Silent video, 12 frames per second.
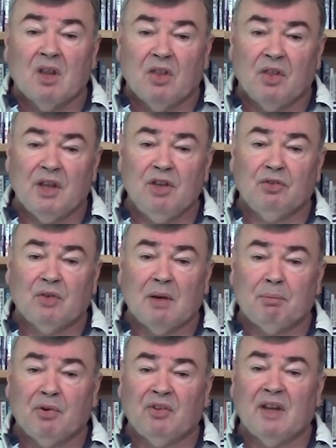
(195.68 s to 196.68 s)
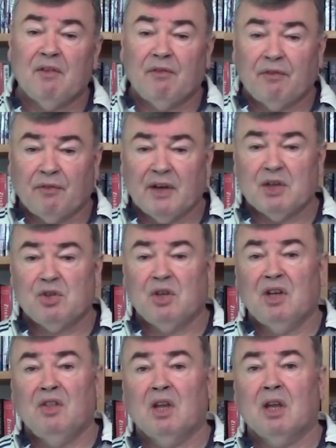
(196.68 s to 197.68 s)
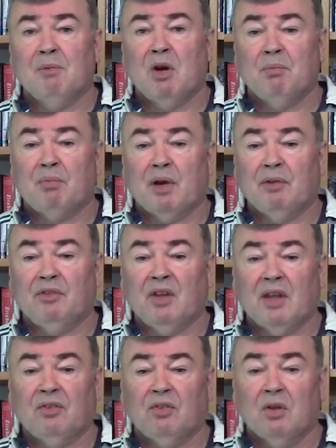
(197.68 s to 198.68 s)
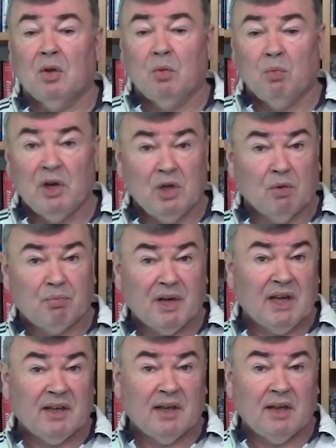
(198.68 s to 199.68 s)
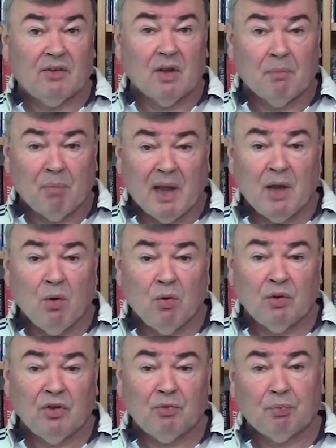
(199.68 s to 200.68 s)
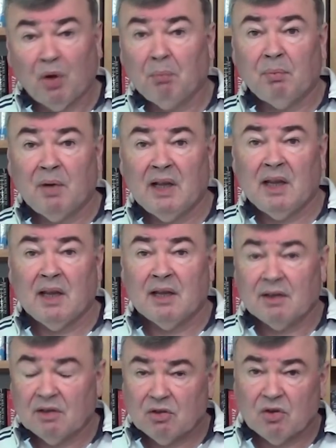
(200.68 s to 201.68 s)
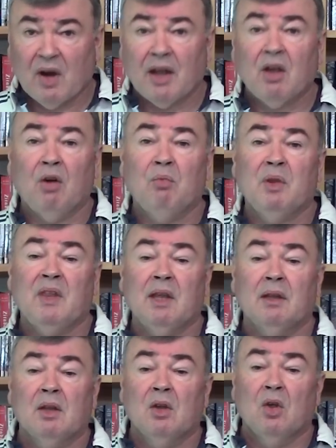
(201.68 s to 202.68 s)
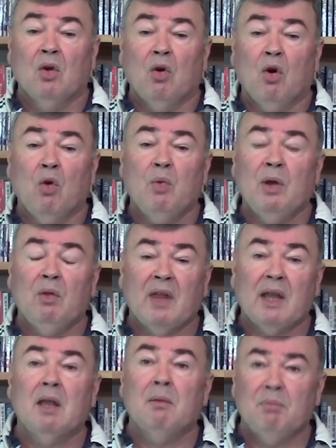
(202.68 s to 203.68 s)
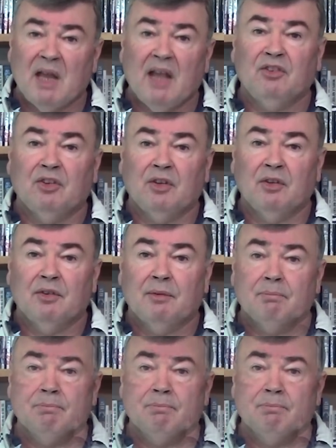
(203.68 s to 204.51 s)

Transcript: These represent friction in the command process. Will your brigadiers obey orders promptly and crack on with it, or will they be hesitant?